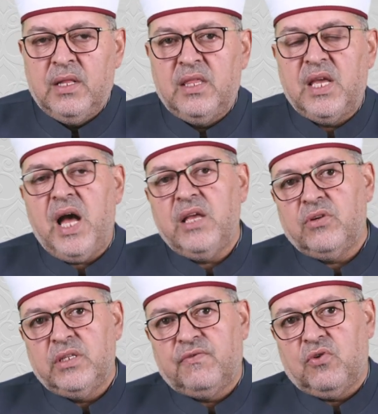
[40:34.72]
The
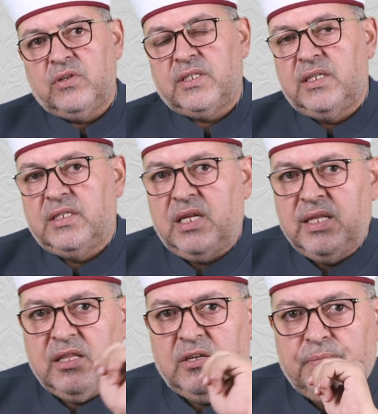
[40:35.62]
irony, of course, is
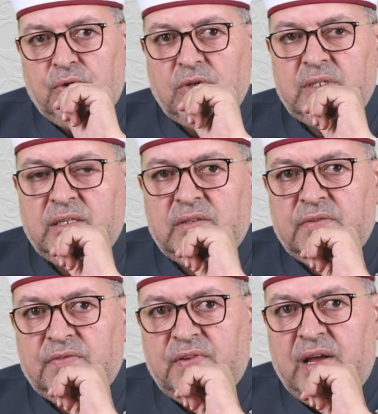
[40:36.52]
another
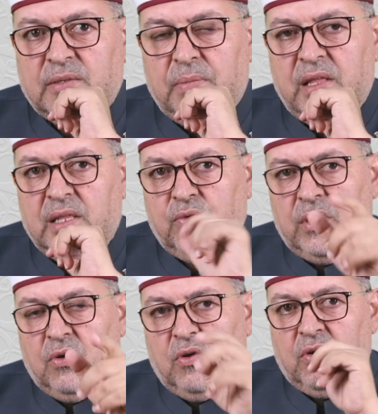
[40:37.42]
important fact, by the
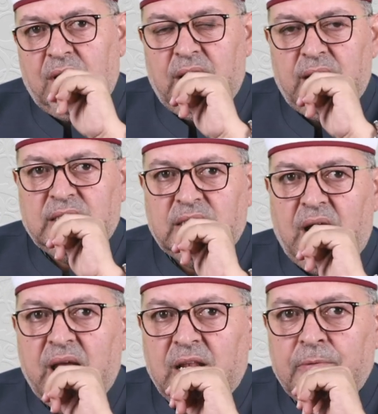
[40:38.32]
way, or
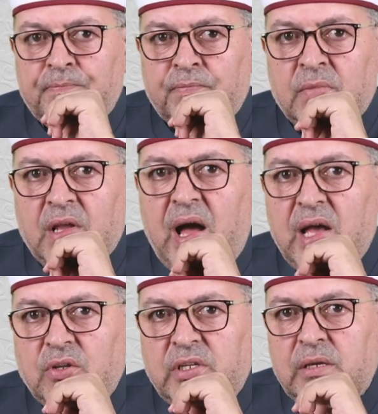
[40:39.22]
style.
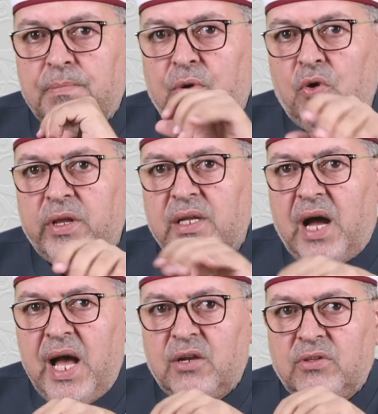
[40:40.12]
Irony, employing
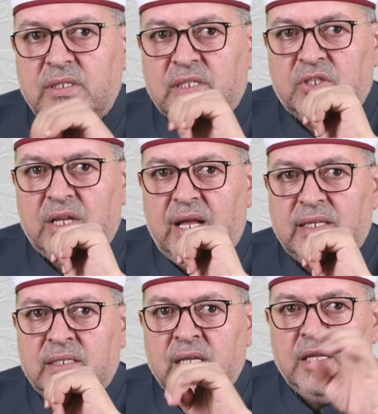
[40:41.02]
irony, such
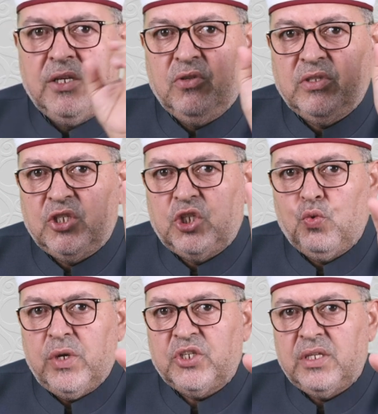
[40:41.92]
as
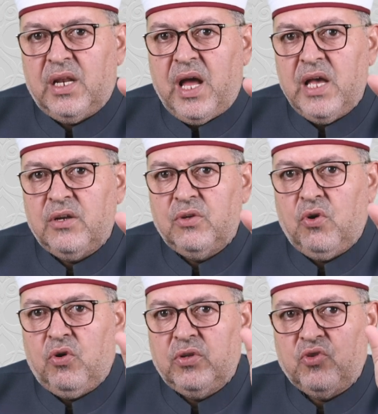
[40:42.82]
situational irony
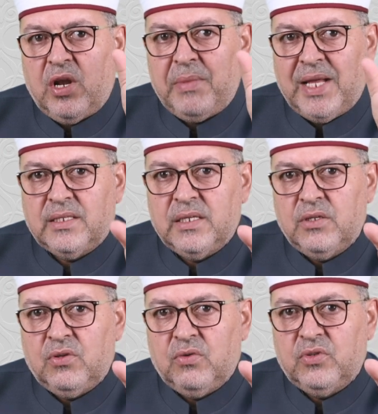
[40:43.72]
or
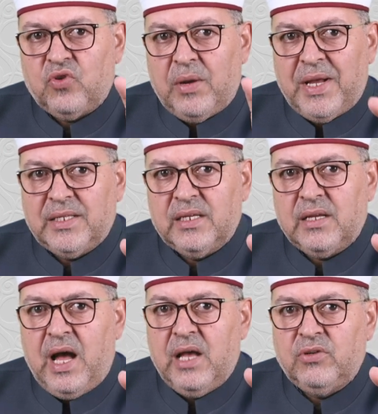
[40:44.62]
dramatic
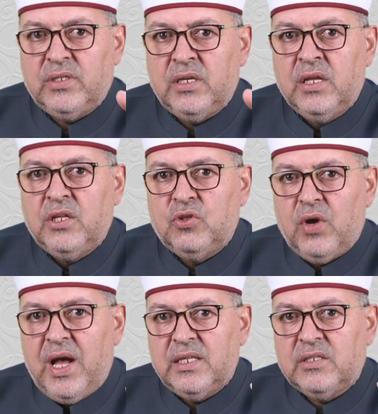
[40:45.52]
irony
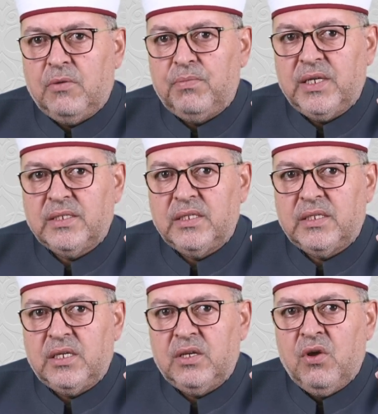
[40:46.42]
to add
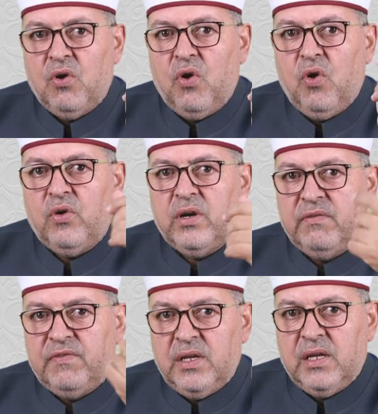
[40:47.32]
complexity or
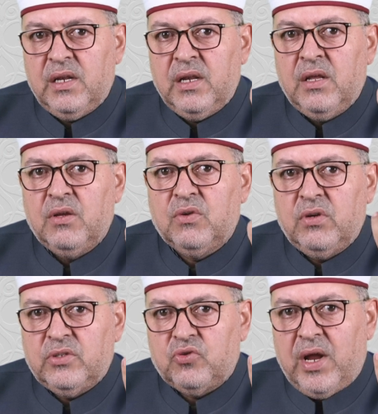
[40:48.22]
reveal
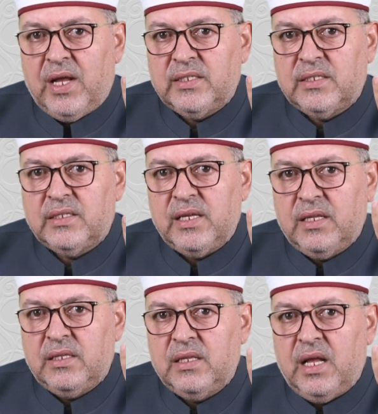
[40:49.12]
contrasts
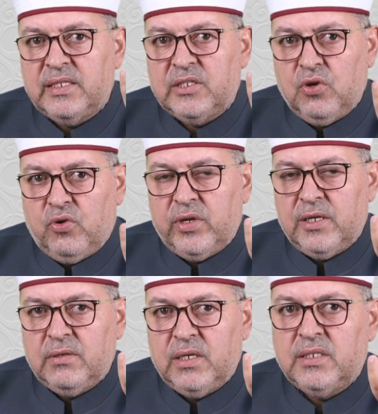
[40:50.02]
in a
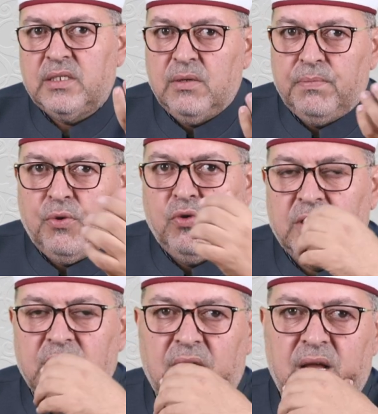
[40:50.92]
story. It's
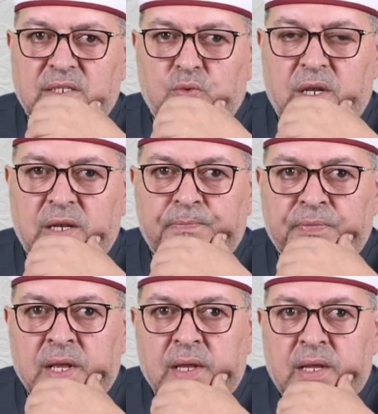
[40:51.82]
important as well.
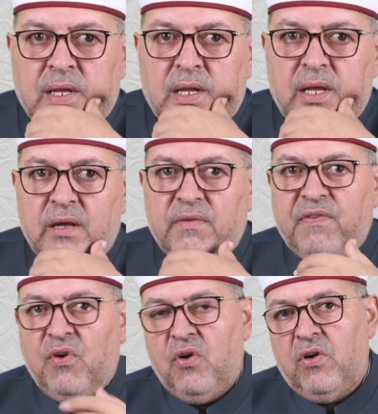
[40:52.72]

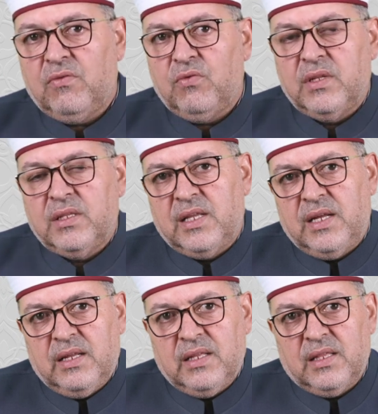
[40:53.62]
For
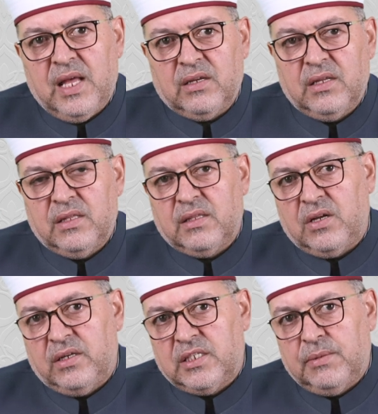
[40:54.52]
the
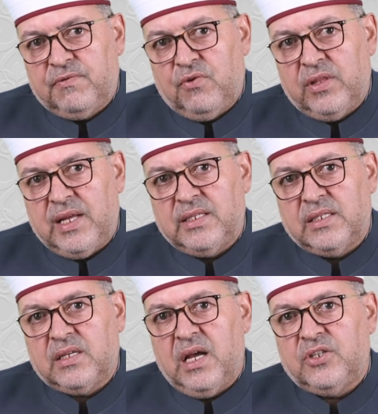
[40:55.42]
concept for that
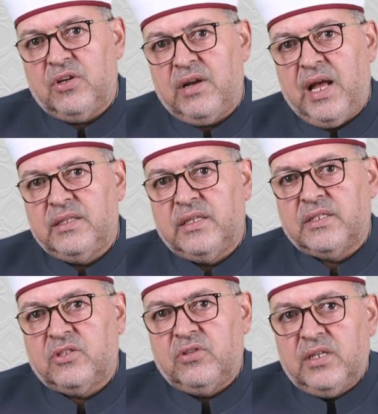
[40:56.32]
is cultural and
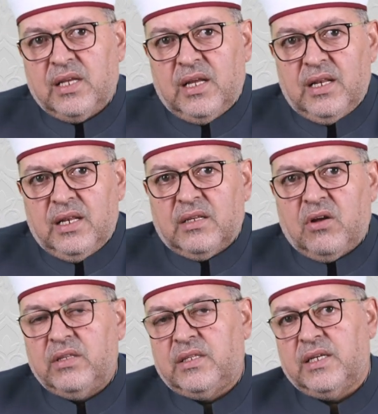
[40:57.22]
historical
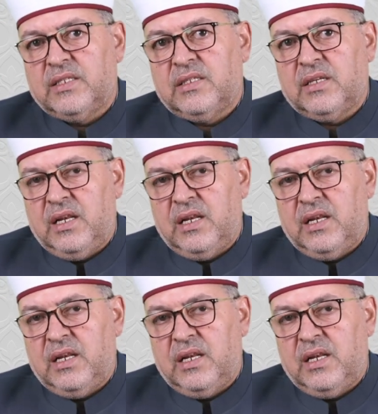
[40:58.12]
context.